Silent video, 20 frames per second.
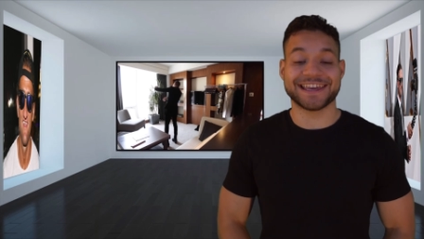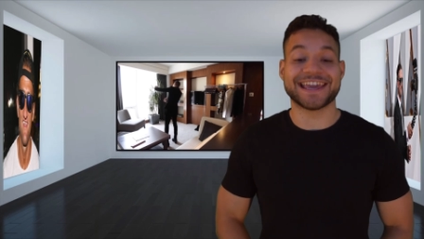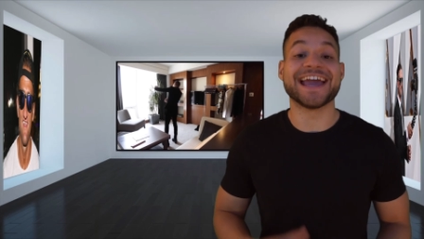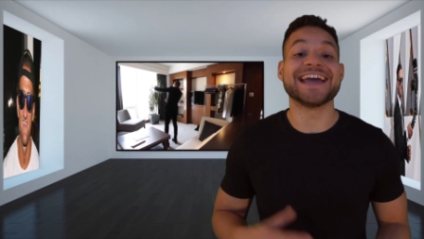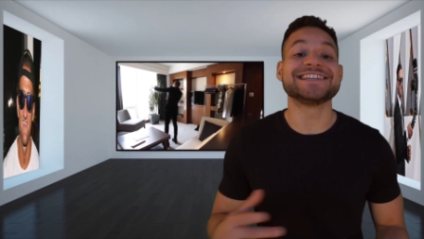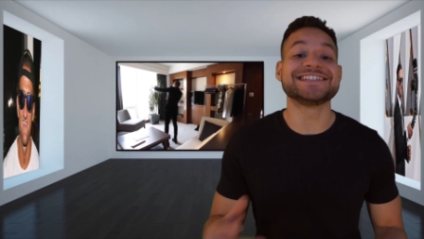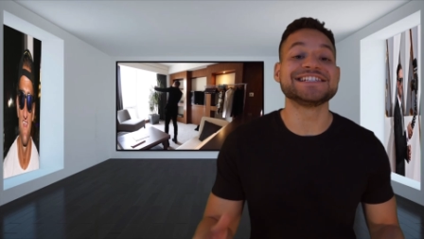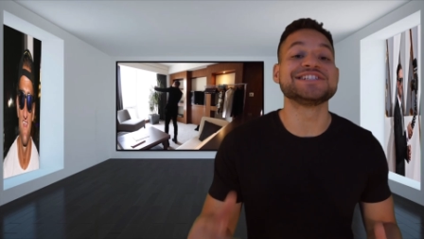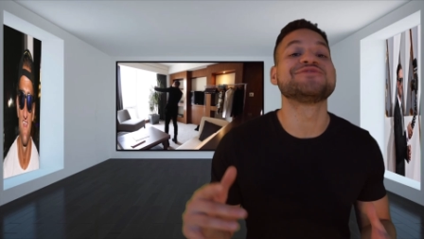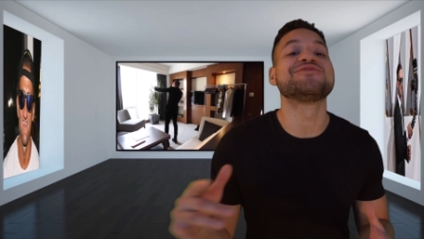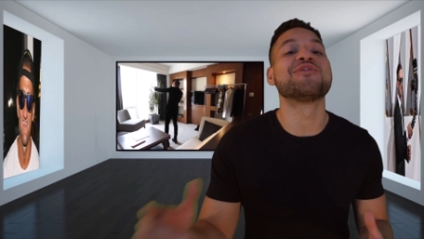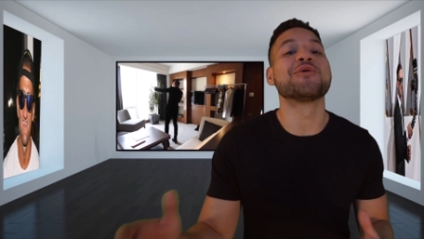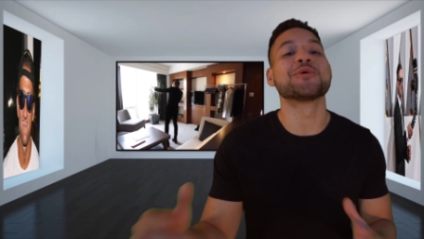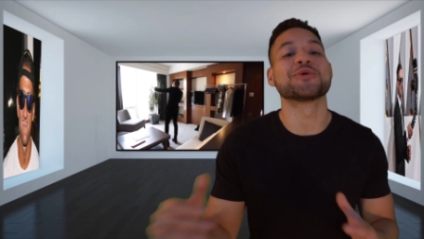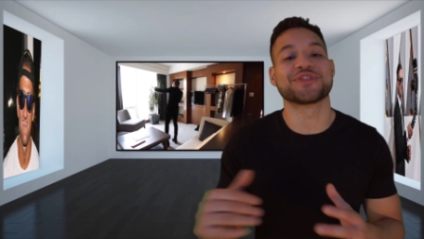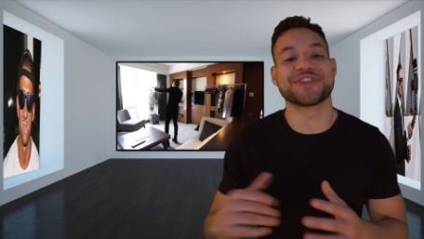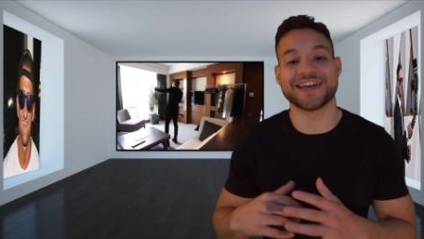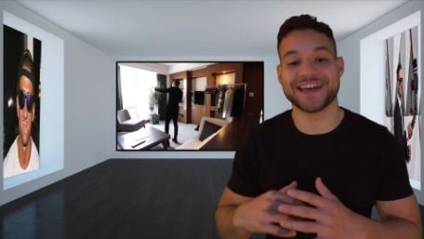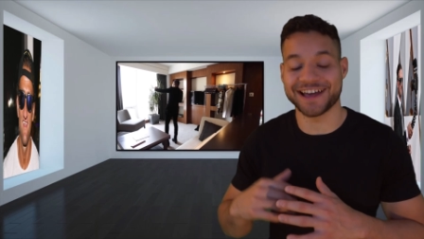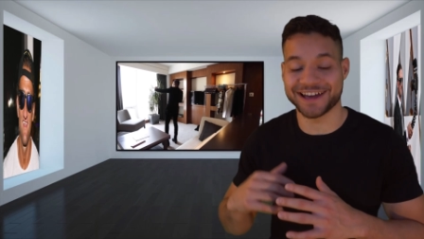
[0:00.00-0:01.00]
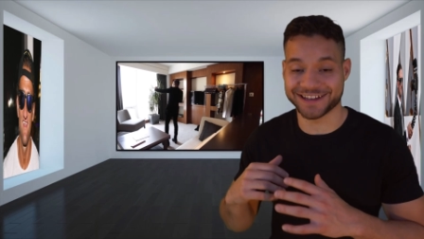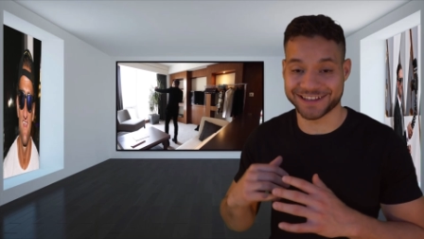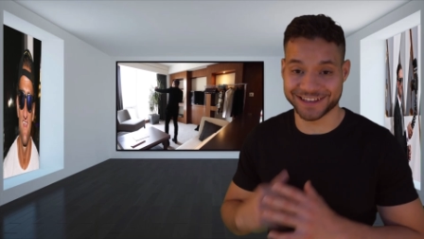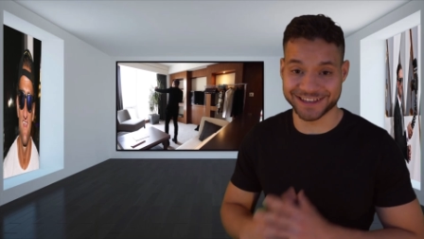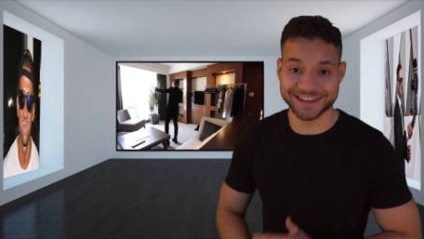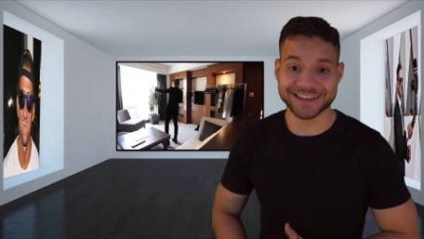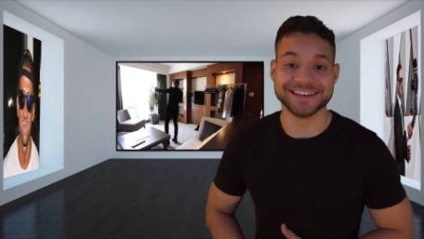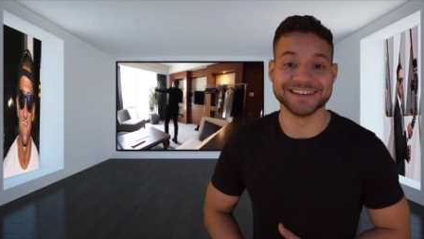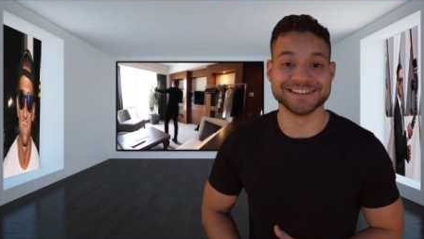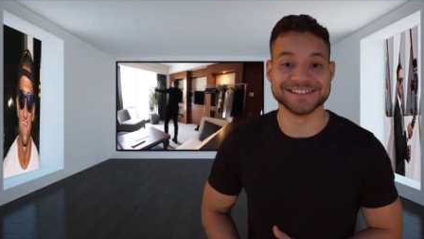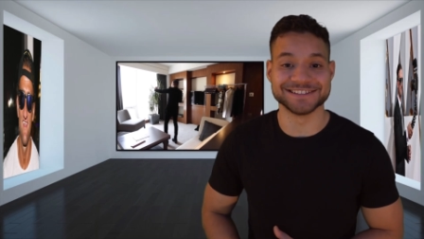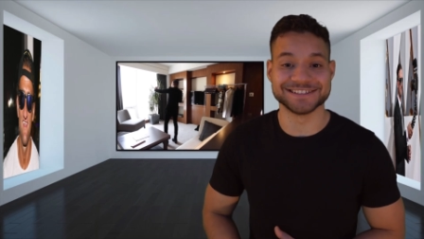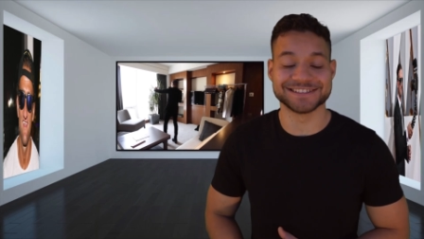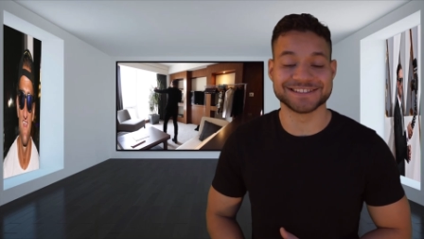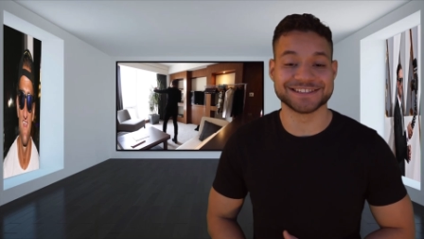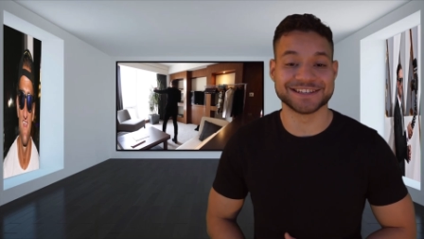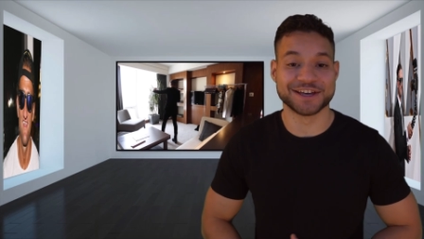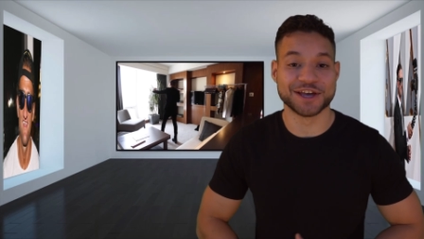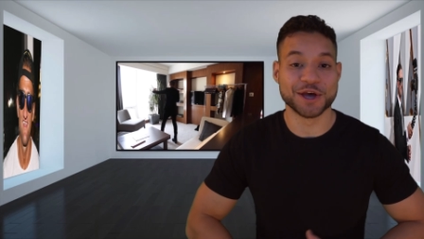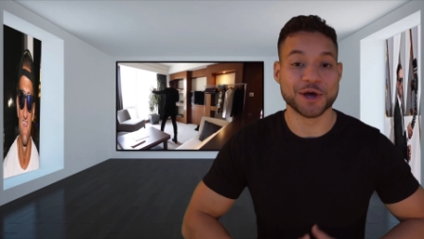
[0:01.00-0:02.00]
Casey's fourth hack
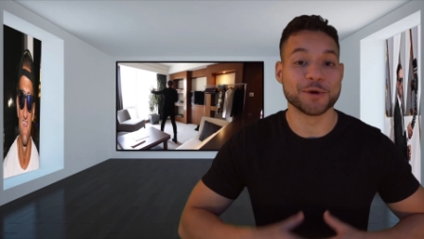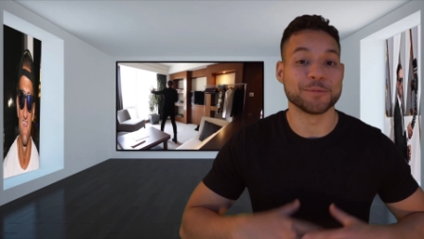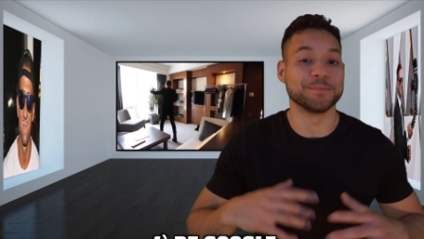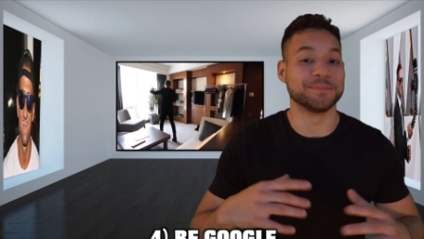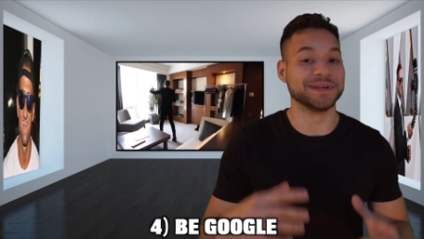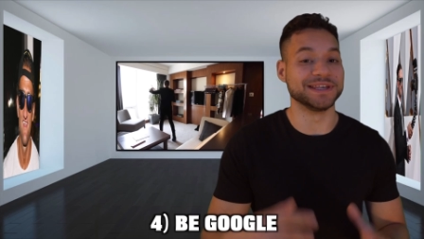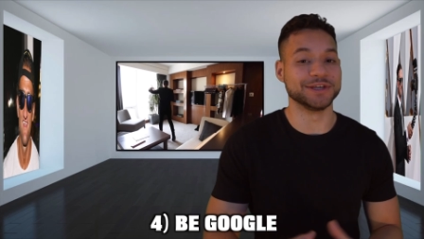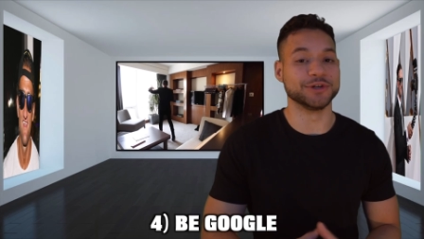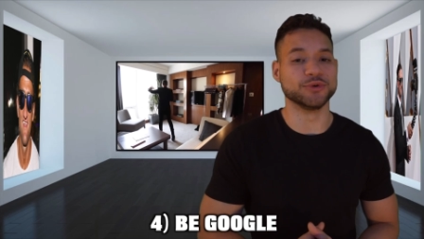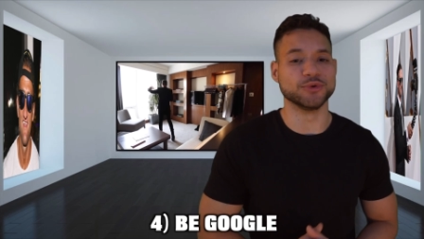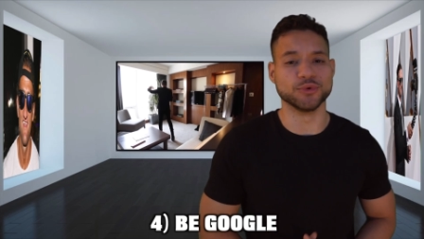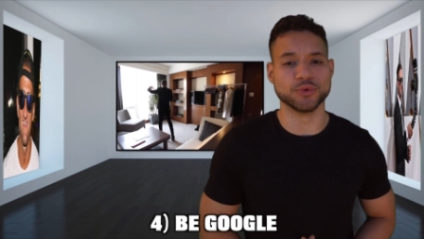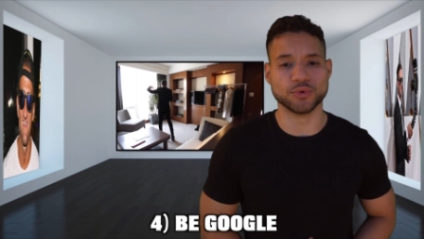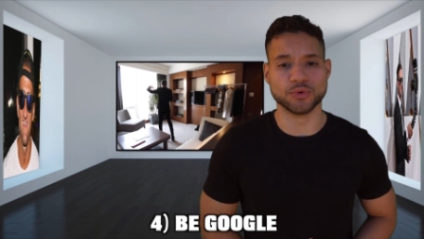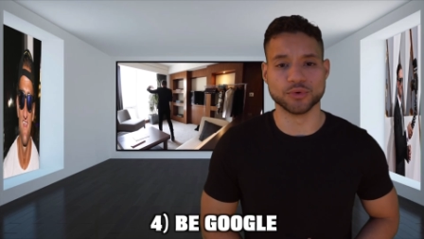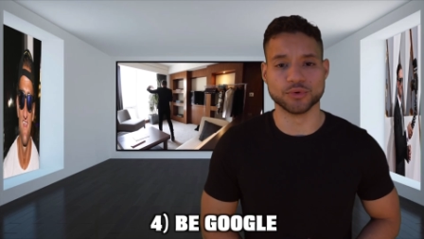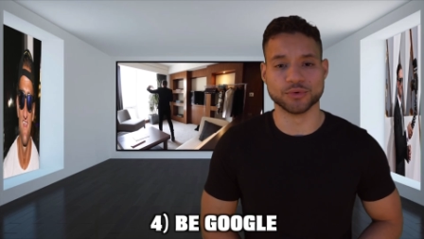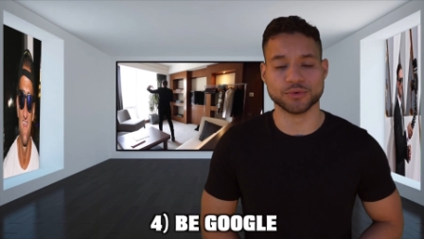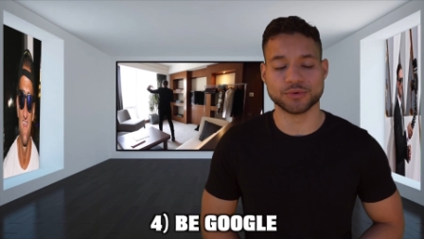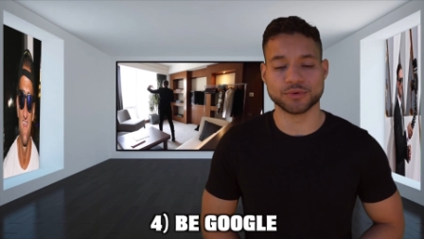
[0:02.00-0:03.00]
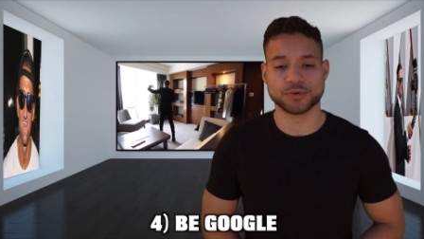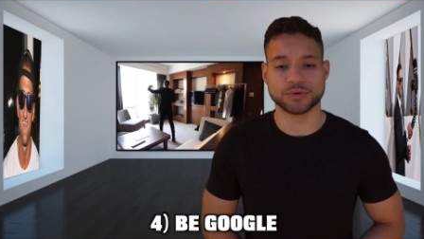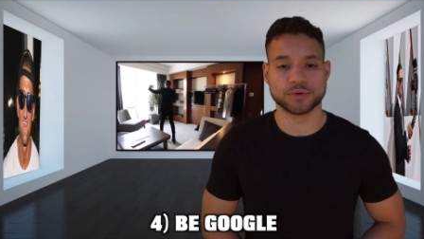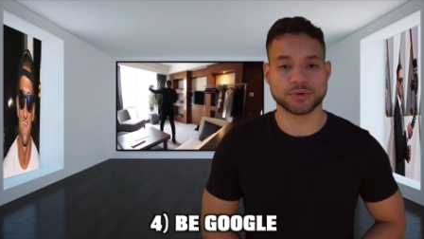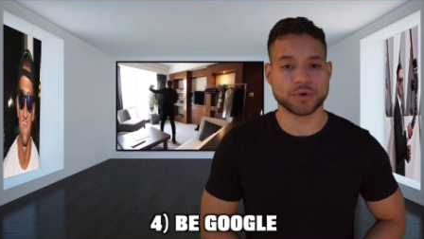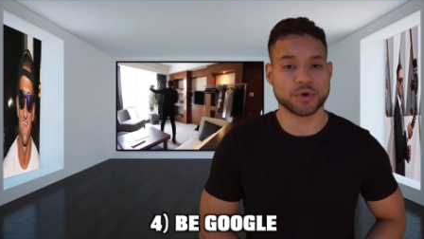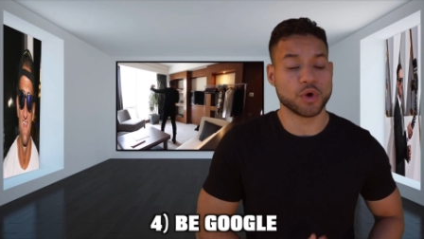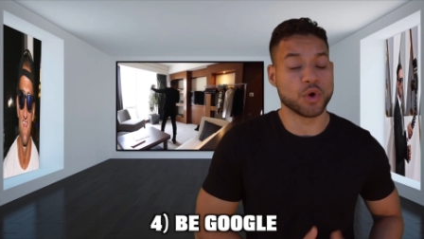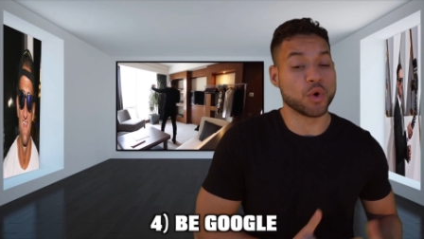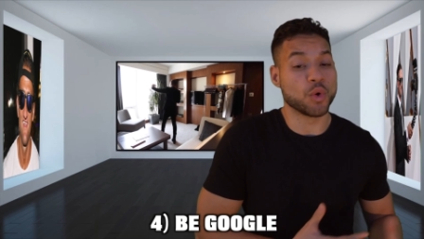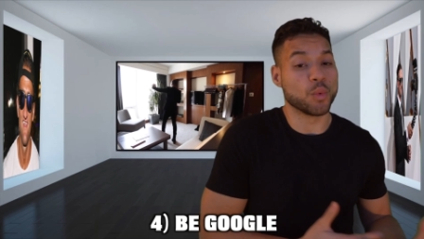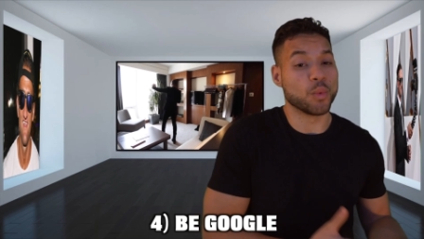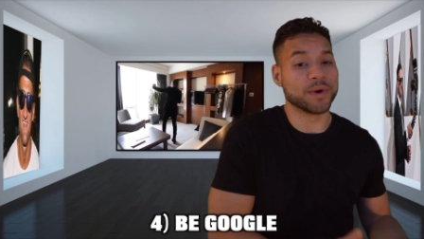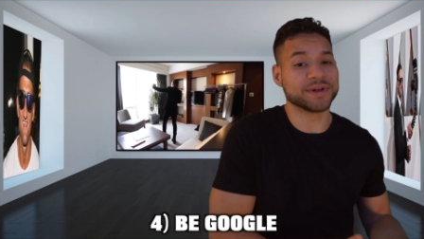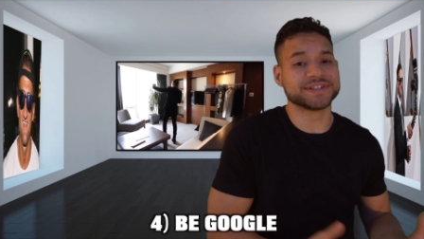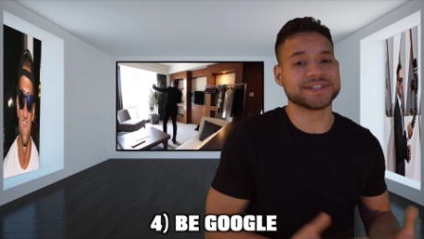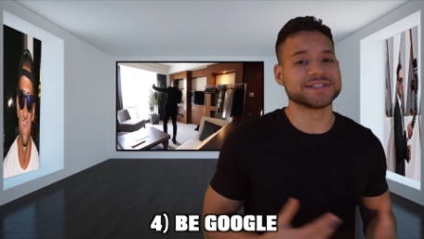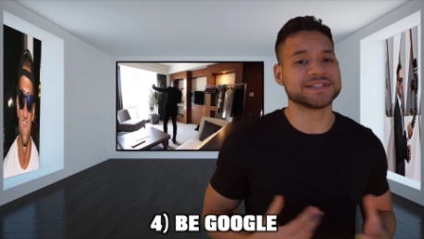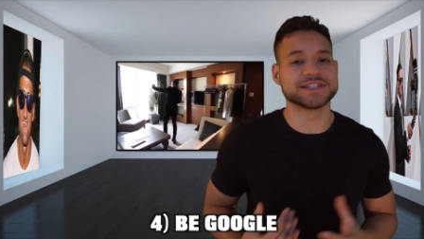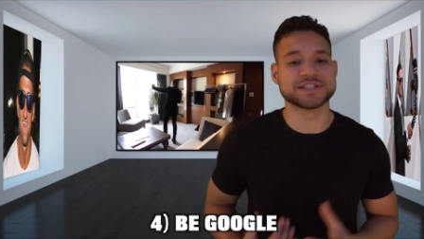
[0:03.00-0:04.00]
is be Google.
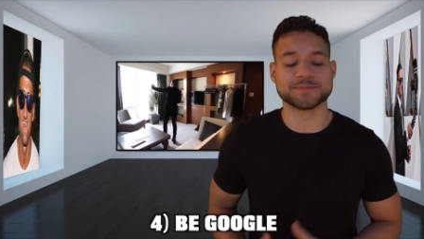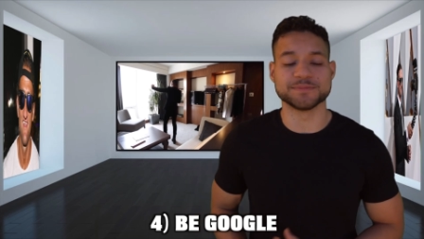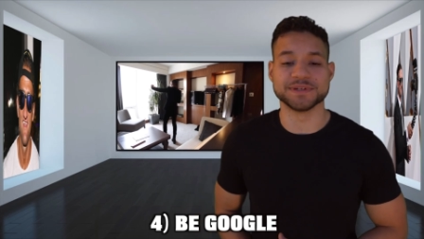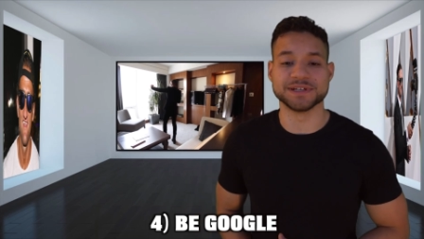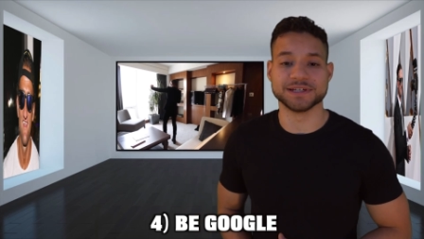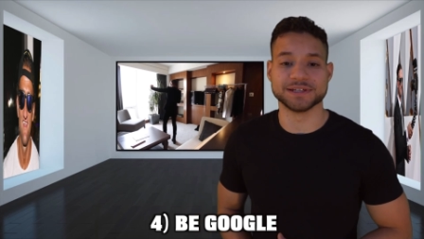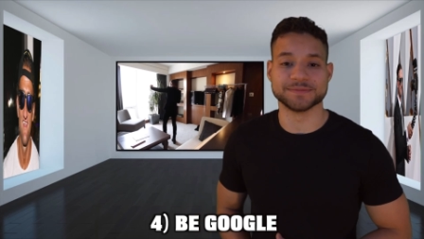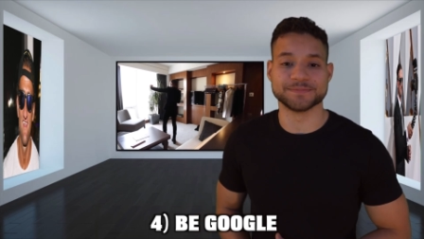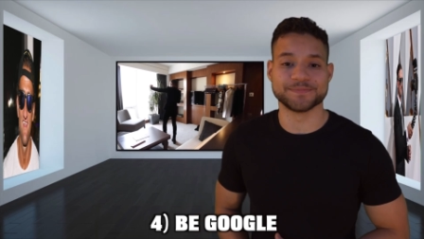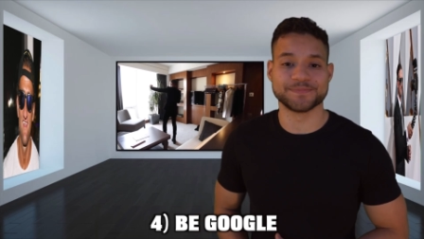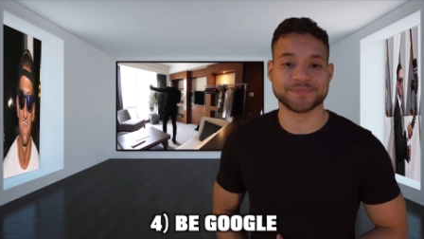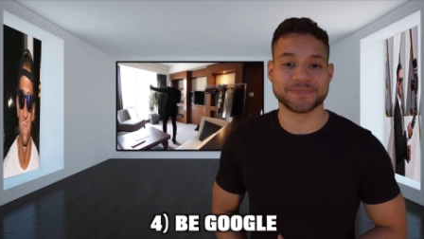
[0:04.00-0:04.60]
What does this mean?